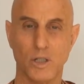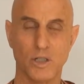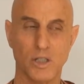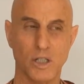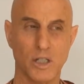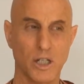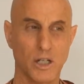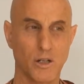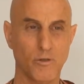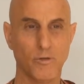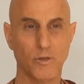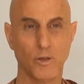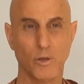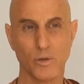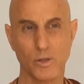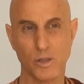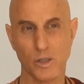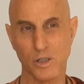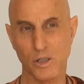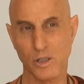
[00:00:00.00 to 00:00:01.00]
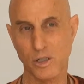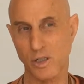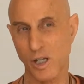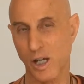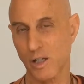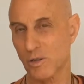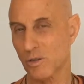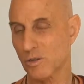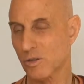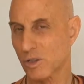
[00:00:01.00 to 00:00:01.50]
It's an influence, a
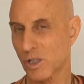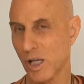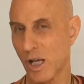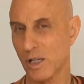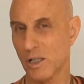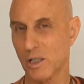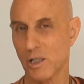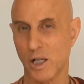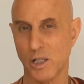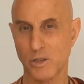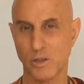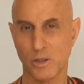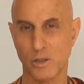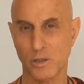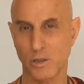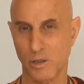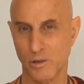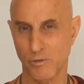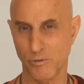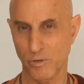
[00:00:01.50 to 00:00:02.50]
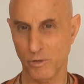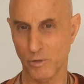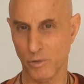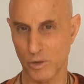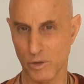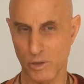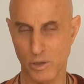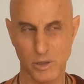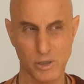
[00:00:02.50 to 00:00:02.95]
subtle psychological influence.